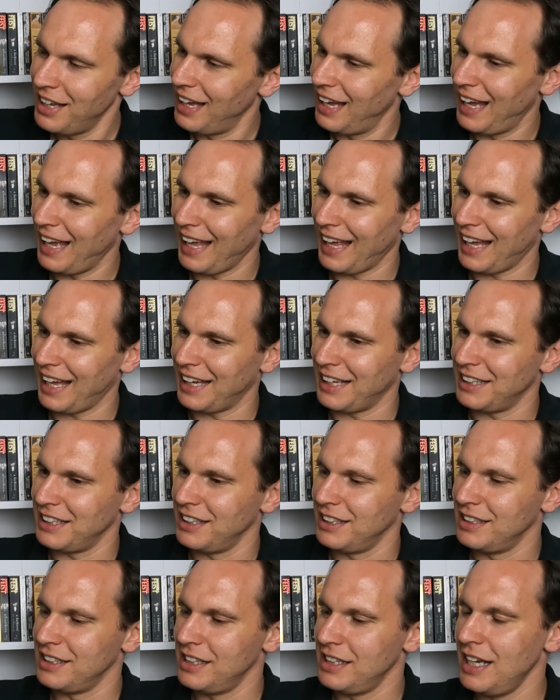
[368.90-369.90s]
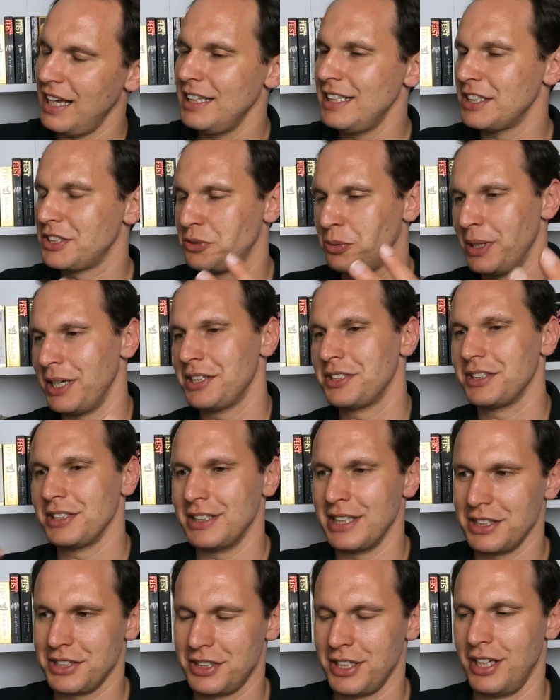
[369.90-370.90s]
And there's twists
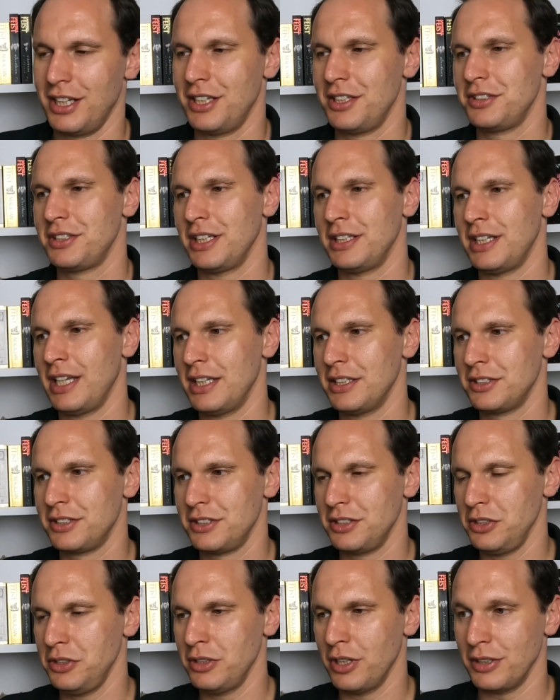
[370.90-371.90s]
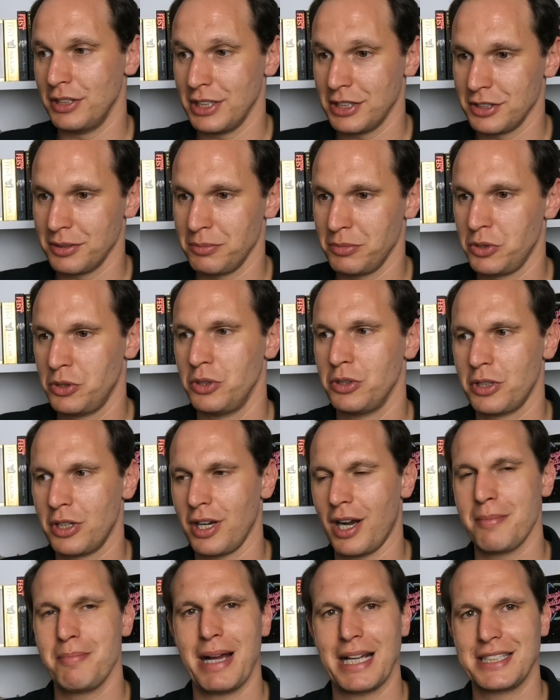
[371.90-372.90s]
and there's turns, and there's some good
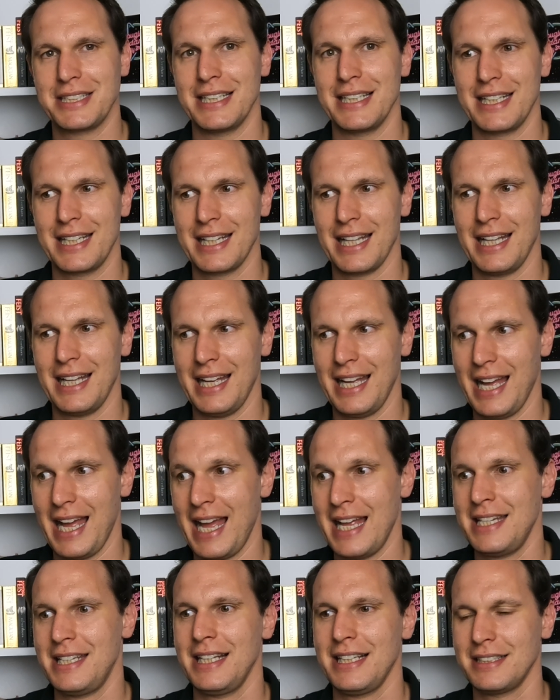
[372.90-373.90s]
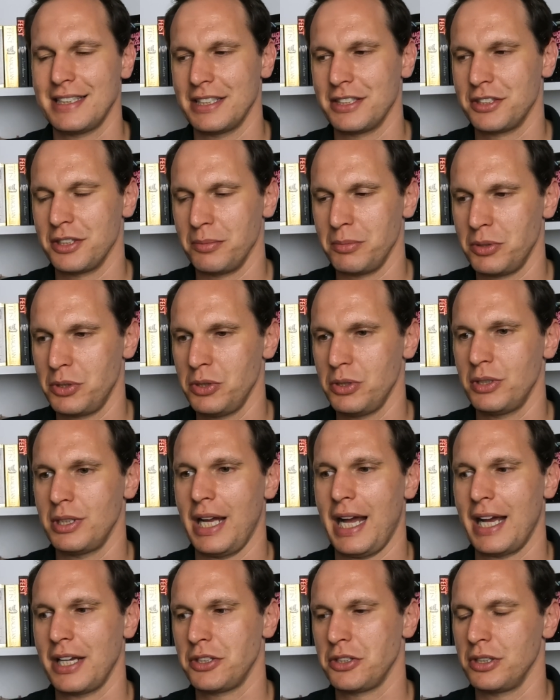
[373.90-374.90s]
climatic endings. There's some good
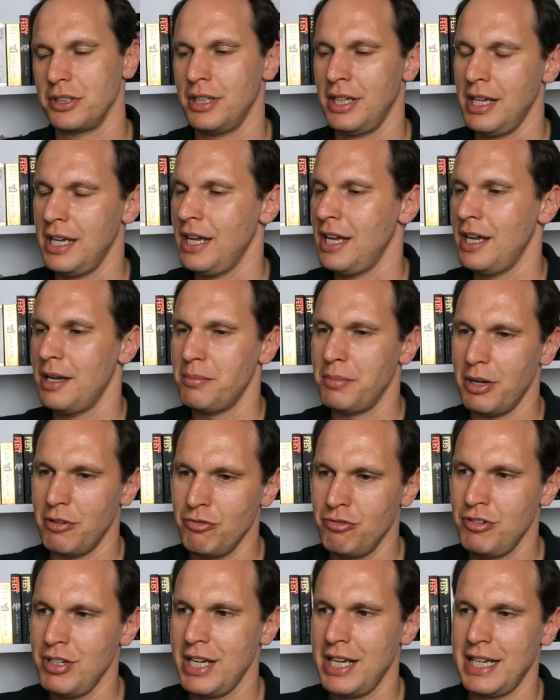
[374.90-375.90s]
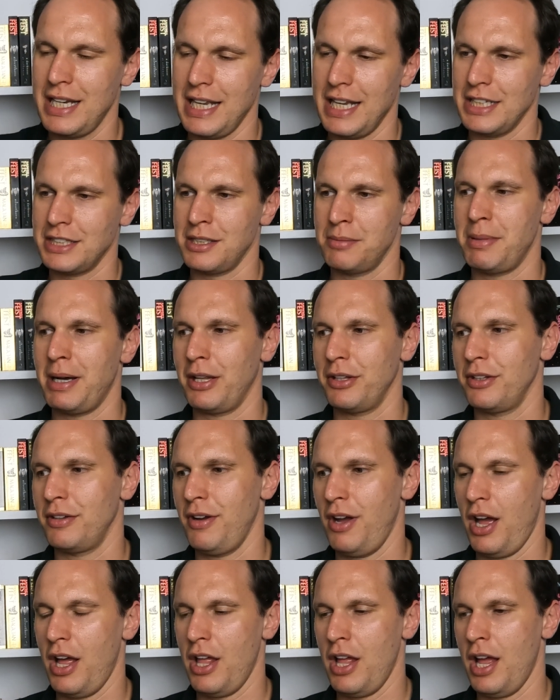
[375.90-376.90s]
action, but really it's about
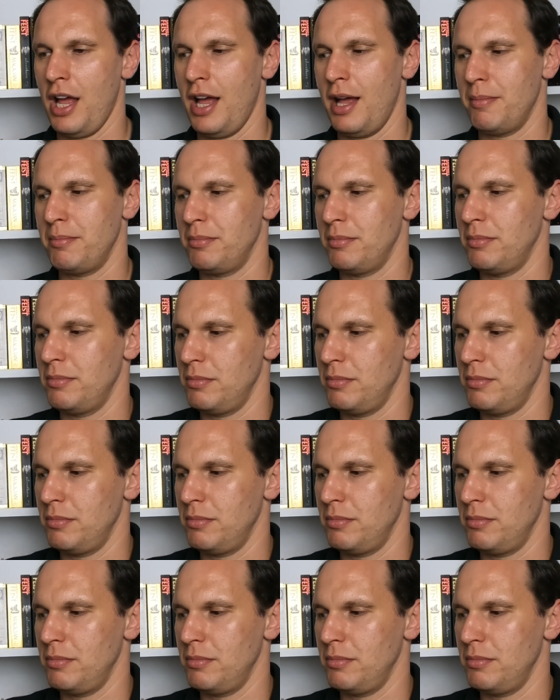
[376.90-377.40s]
the